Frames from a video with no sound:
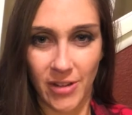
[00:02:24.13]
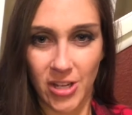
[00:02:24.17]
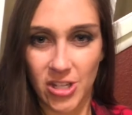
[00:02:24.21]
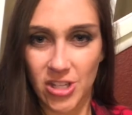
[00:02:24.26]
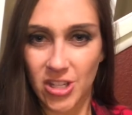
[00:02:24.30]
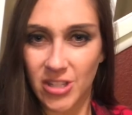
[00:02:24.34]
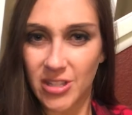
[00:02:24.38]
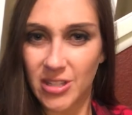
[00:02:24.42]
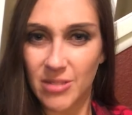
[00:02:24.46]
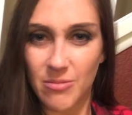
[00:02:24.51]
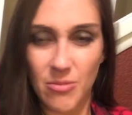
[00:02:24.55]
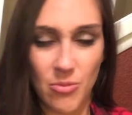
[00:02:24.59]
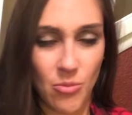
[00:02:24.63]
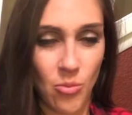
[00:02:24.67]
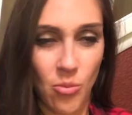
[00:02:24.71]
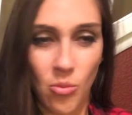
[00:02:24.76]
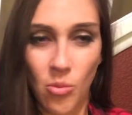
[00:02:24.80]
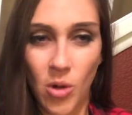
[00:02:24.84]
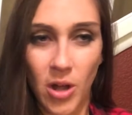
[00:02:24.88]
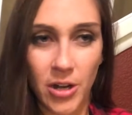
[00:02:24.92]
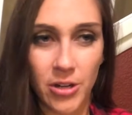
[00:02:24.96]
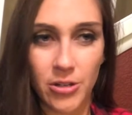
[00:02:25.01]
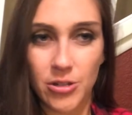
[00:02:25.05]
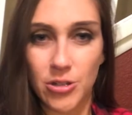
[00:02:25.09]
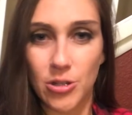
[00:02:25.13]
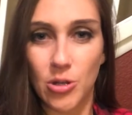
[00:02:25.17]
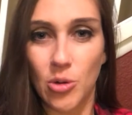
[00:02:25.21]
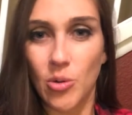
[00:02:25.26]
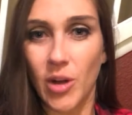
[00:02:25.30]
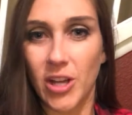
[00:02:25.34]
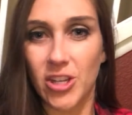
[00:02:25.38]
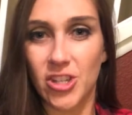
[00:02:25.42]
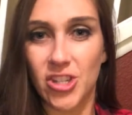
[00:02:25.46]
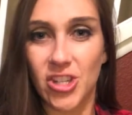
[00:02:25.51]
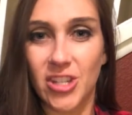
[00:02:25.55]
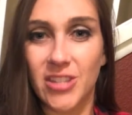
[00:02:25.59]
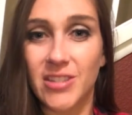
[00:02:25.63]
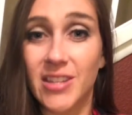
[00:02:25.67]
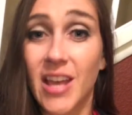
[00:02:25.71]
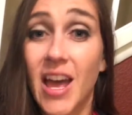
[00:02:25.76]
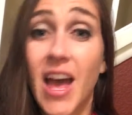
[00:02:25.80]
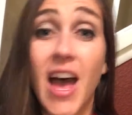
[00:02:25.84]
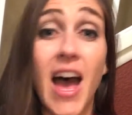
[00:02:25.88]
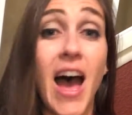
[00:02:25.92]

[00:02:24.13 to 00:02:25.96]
just one or two questions.